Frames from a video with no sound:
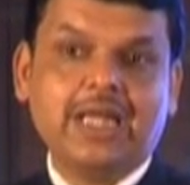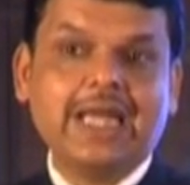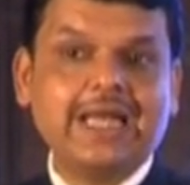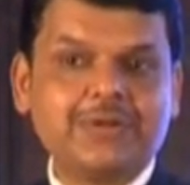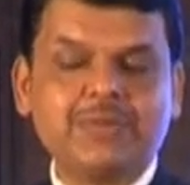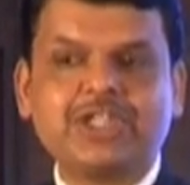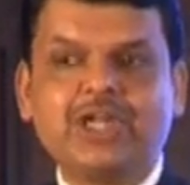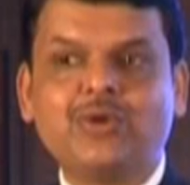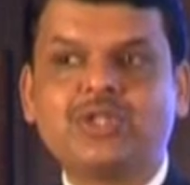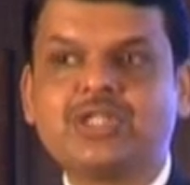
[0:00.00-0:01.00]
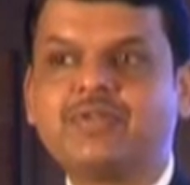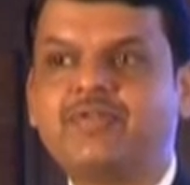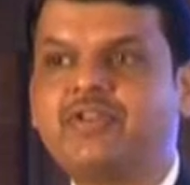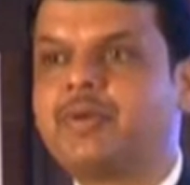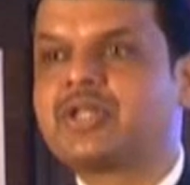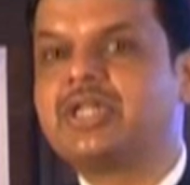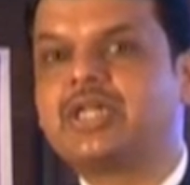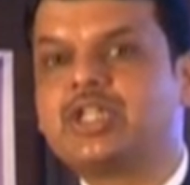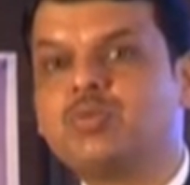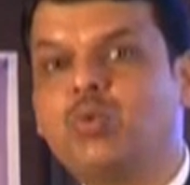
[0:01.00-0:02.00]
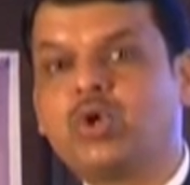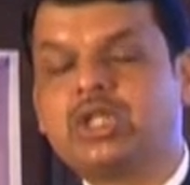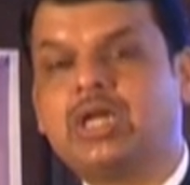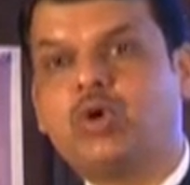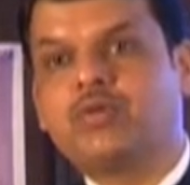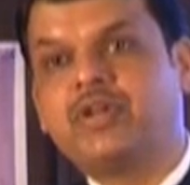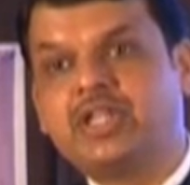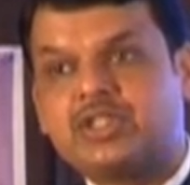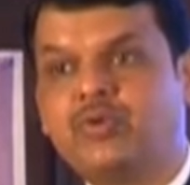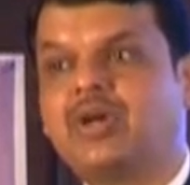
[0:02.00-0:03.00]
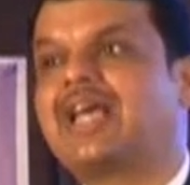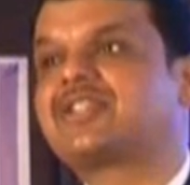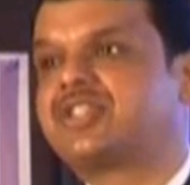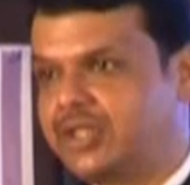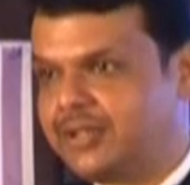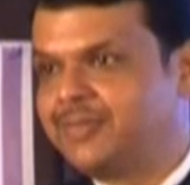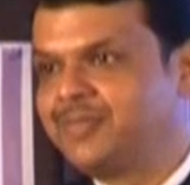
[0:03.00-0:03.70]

And let me tell you, this 50% is more than what we received last year.